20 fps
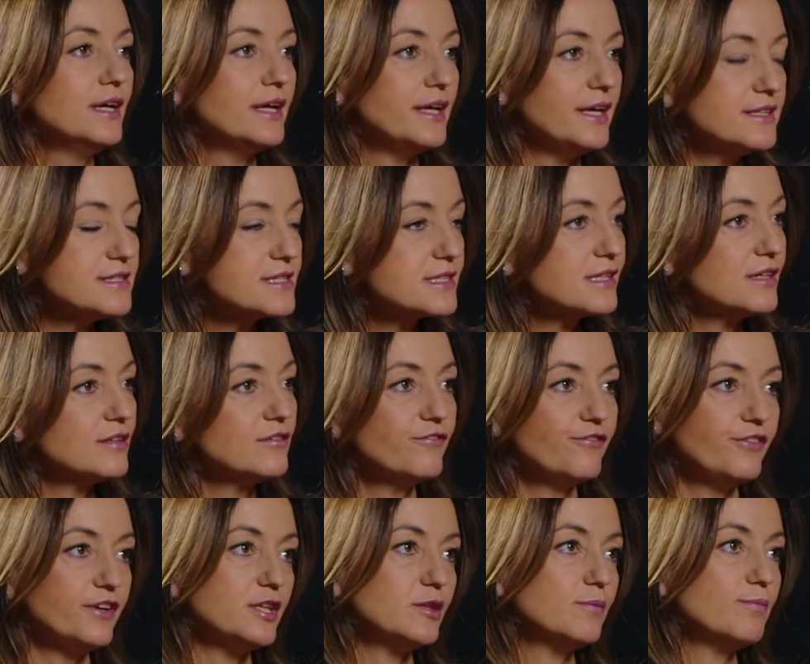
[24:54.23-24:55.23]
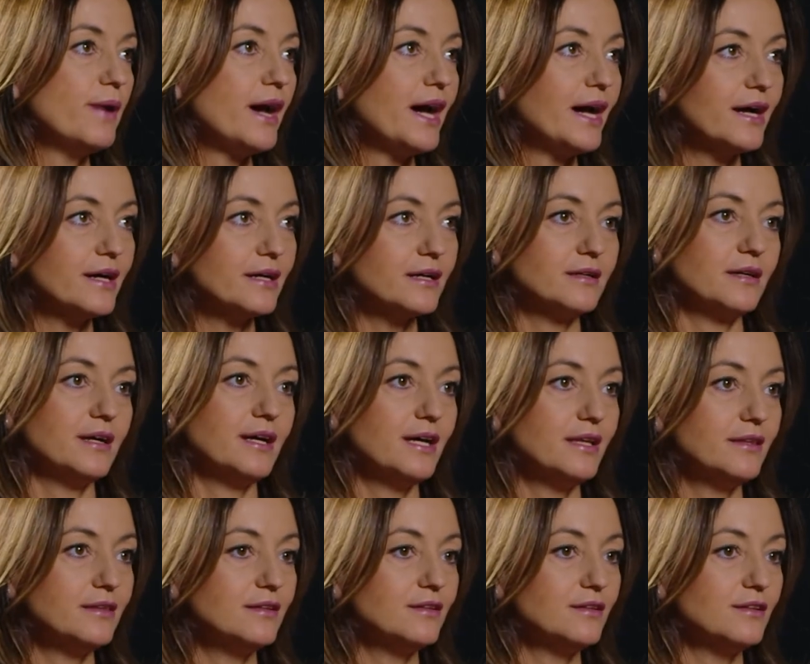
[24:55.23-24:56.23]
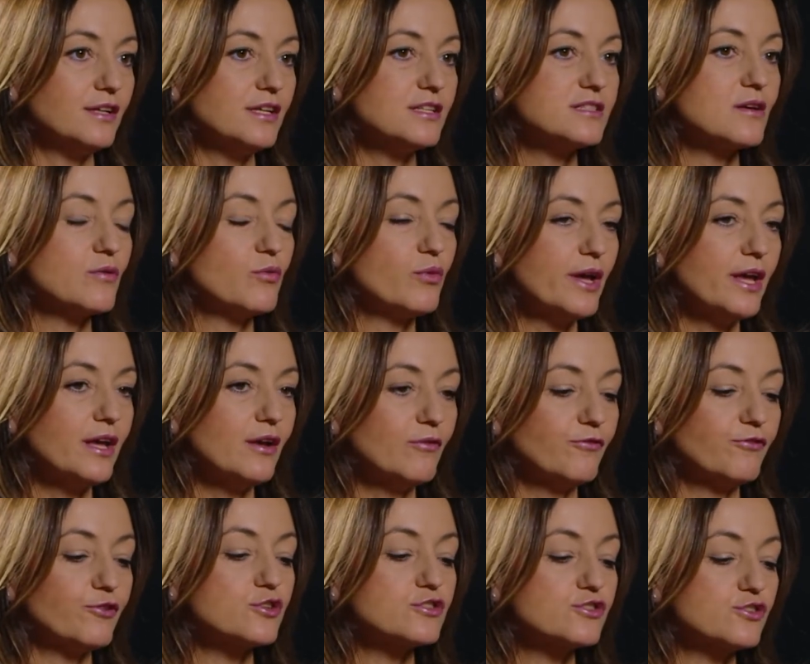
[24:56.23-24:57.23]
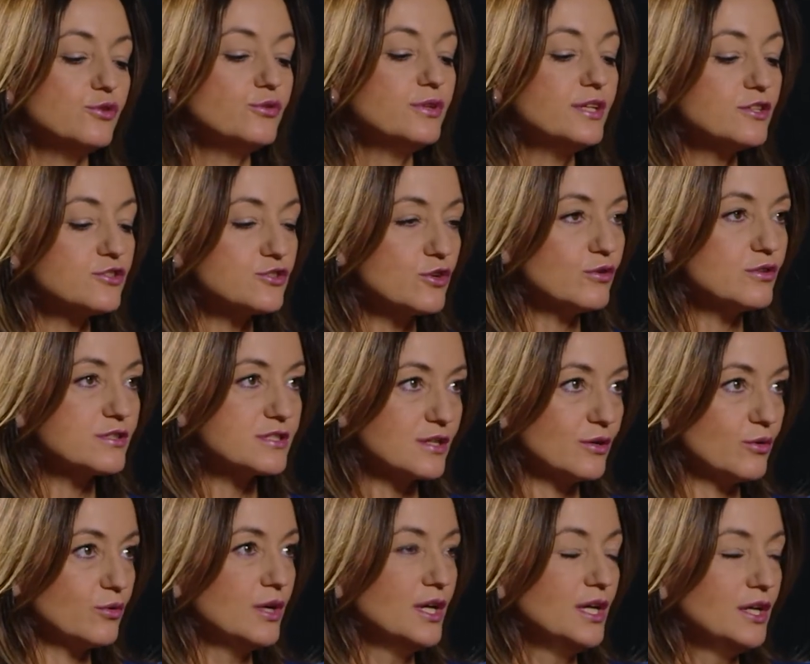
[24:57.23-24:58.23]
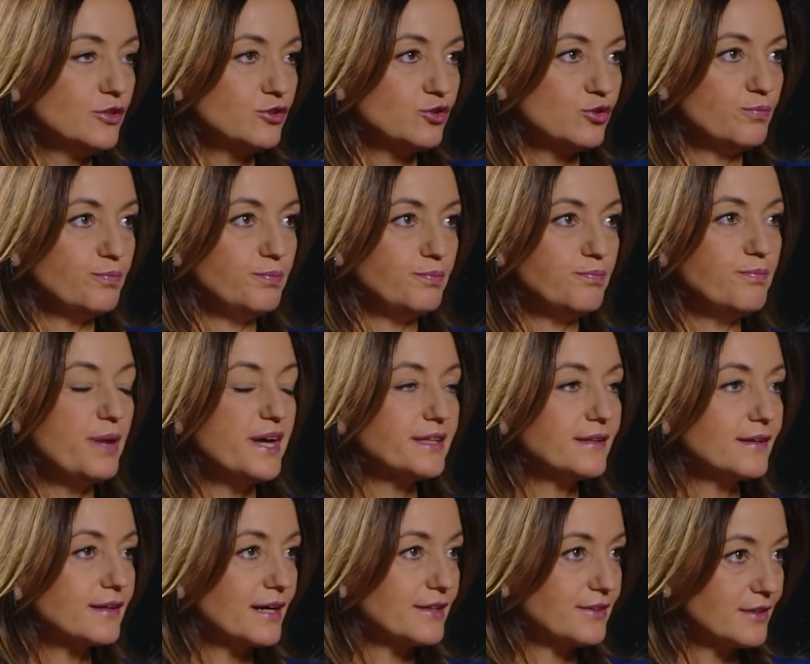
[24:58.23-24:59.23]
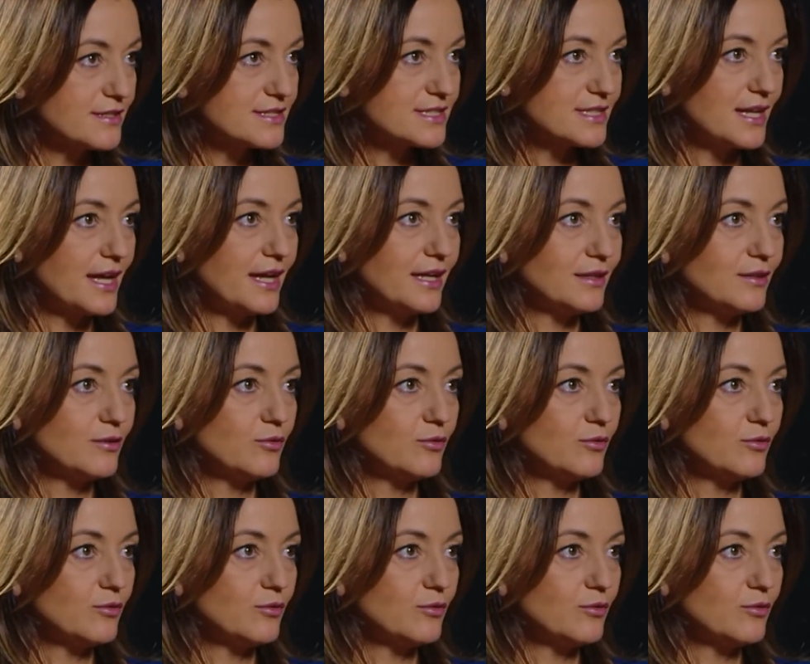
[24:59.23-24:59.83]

instant feedback, and it's a way for students also to better understand